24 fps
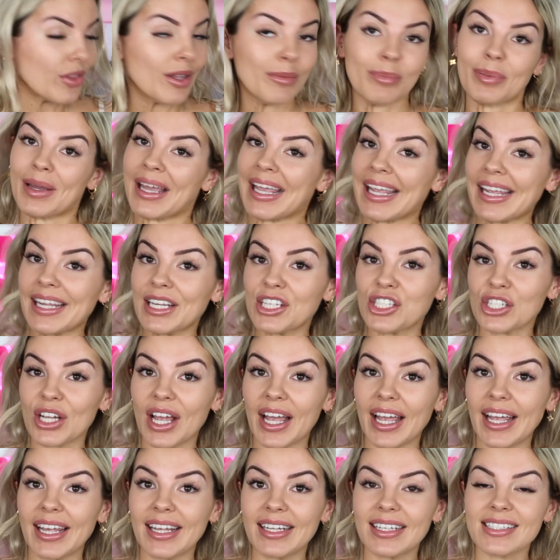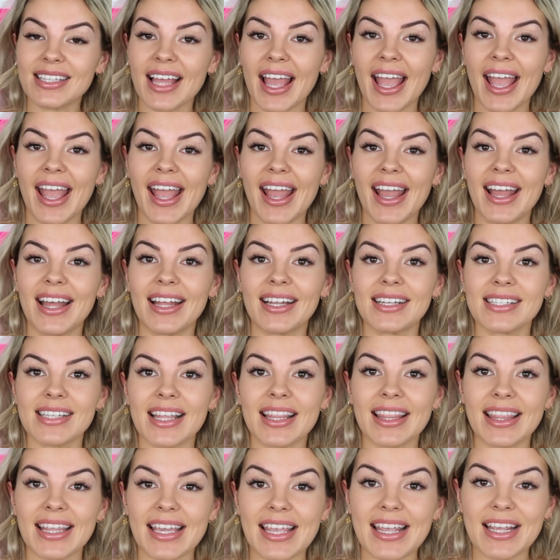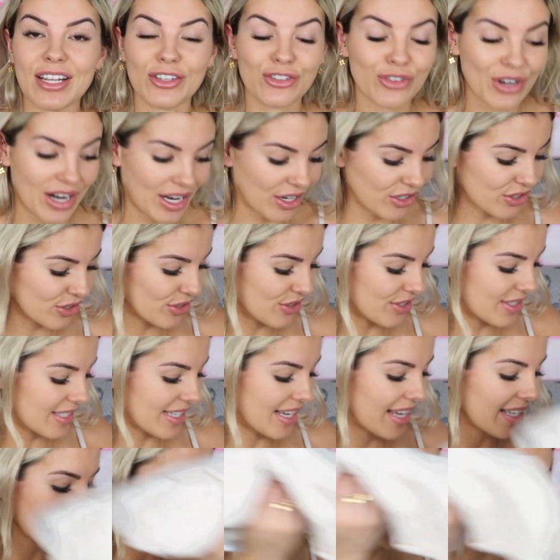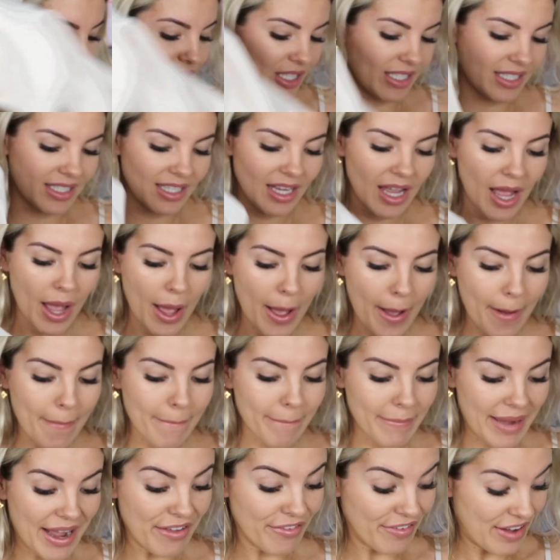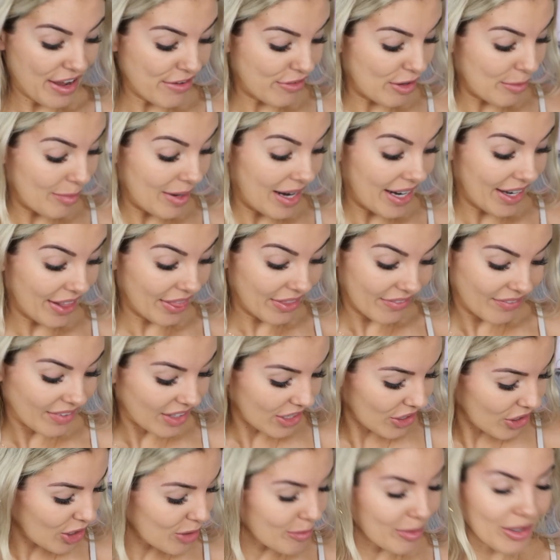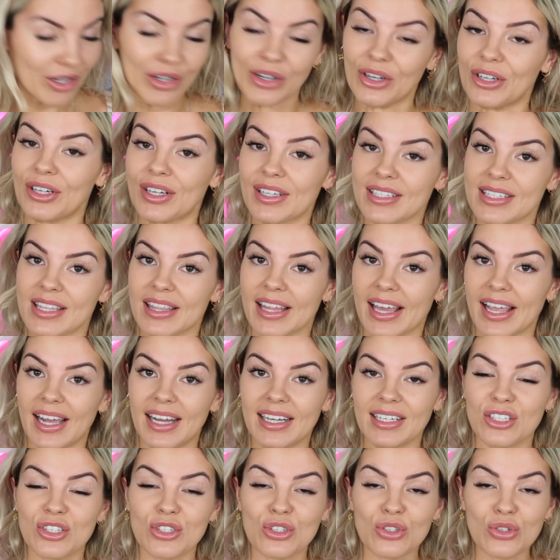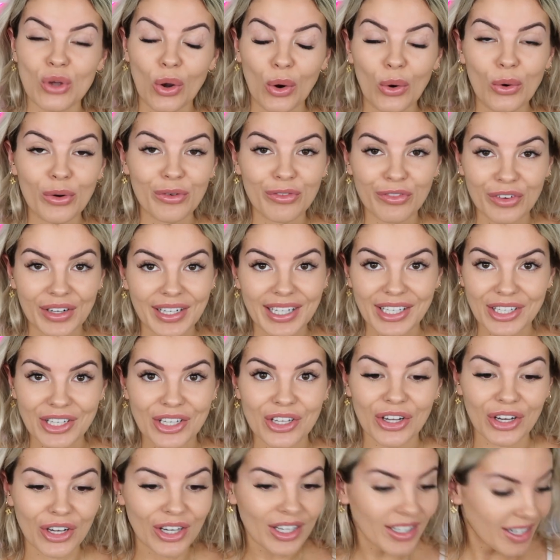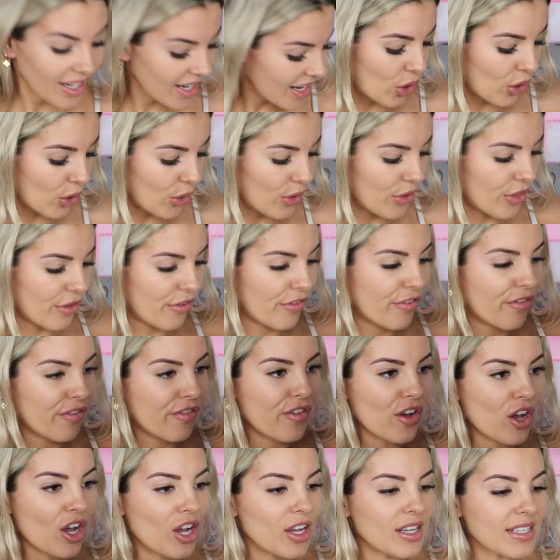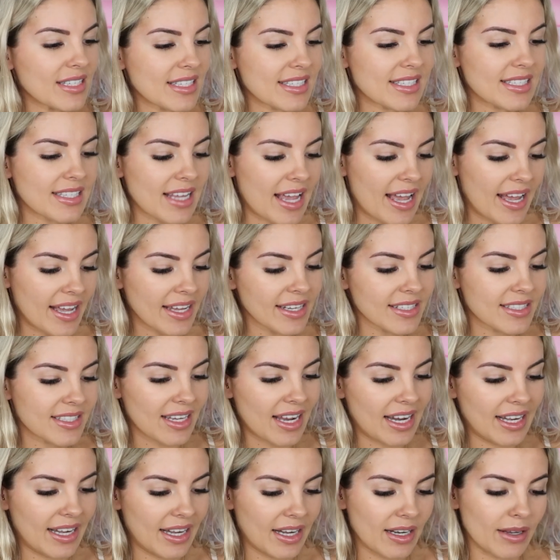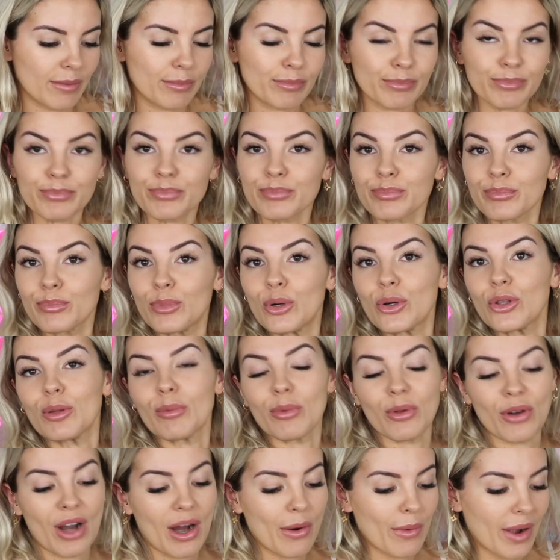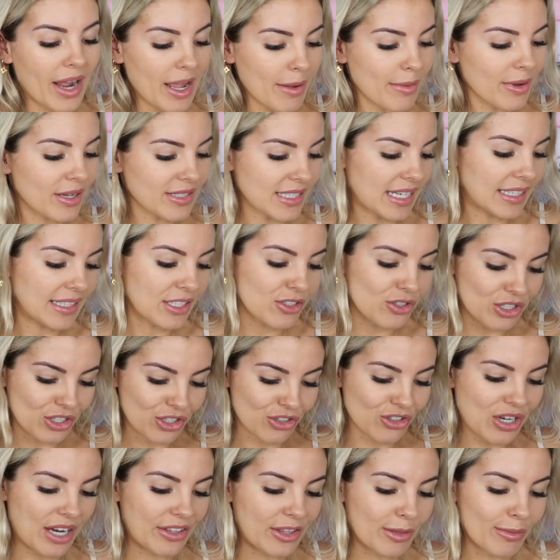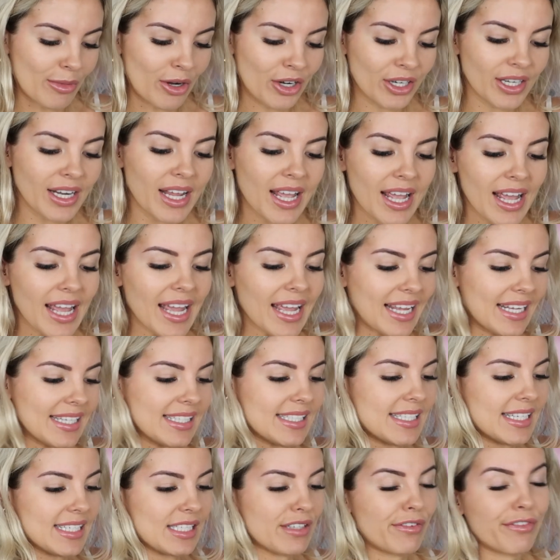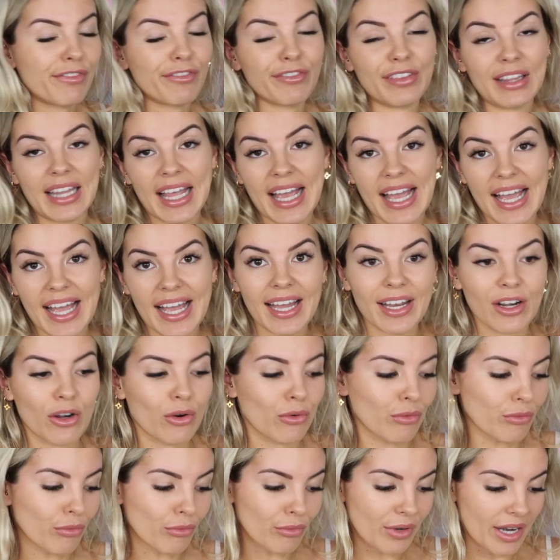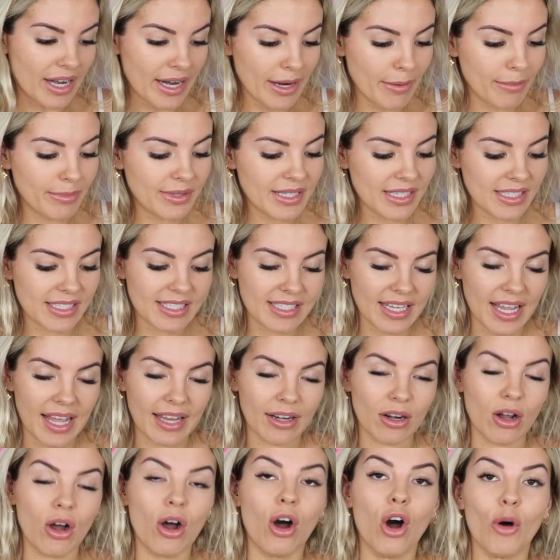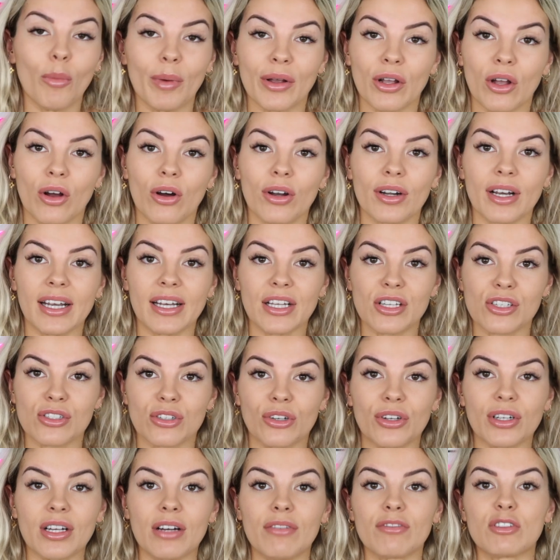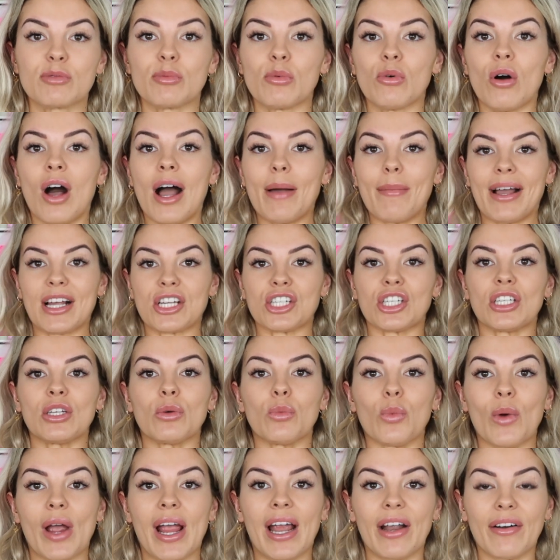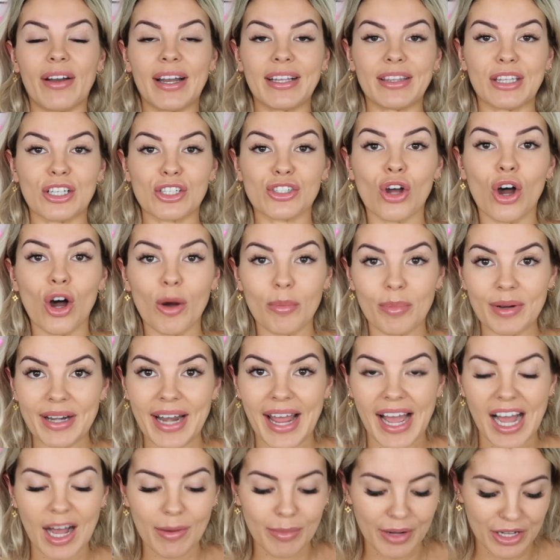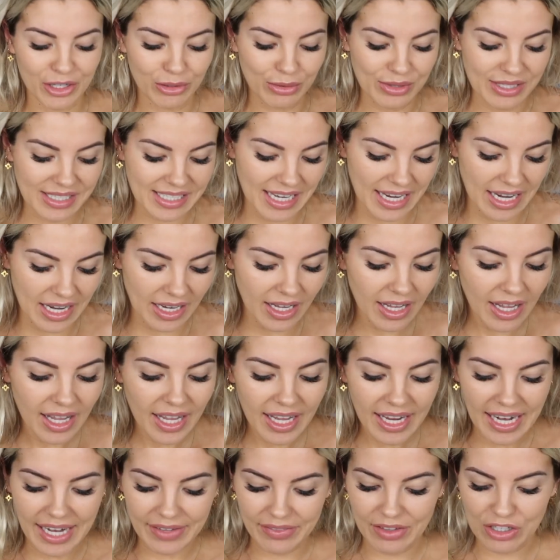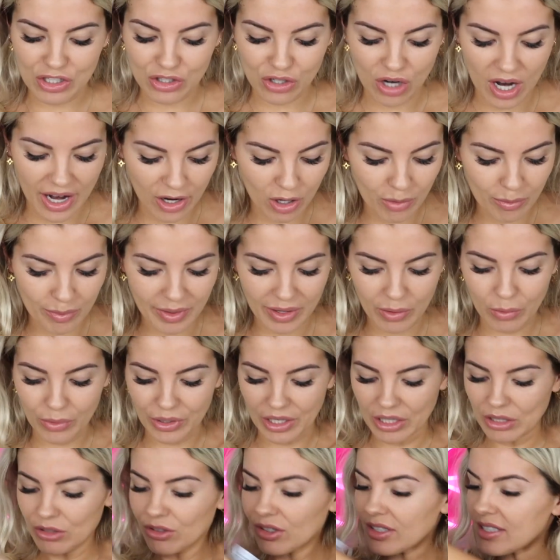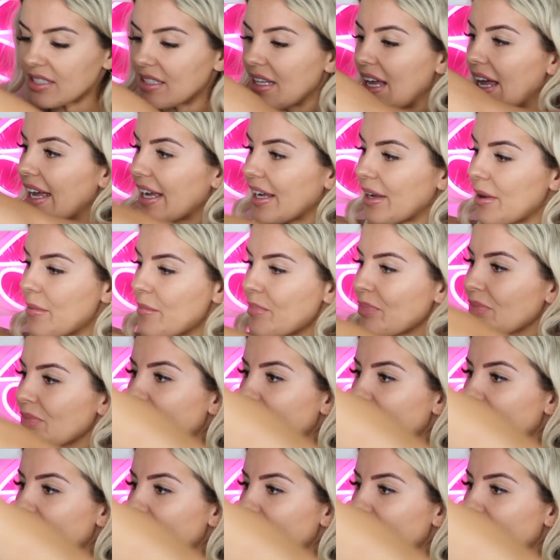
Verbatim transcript: the PJs and the tracksuit sets, which is my favorite part of the video because they are so freaking cute. So the first set, I need to put them the right way because I literally just tried them on, is this flared ribbed set. Oh my god, it is so comfortable. I'm actually wearing the top now, but you'll see in the try on bit what it looks like.